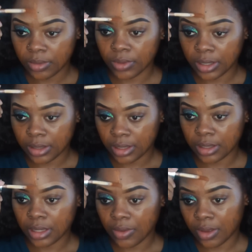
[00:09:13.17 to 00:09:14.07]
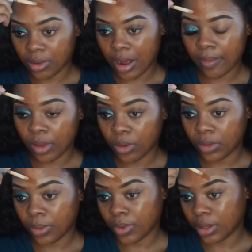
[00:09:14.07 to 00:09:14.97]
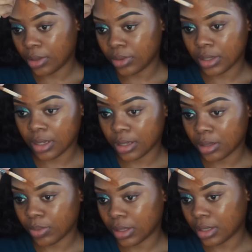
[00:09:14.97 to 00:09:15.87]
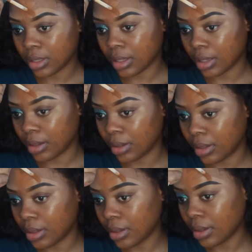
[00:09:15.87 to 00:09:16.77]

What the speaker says: reasons, even though I'm the only one using this, but still,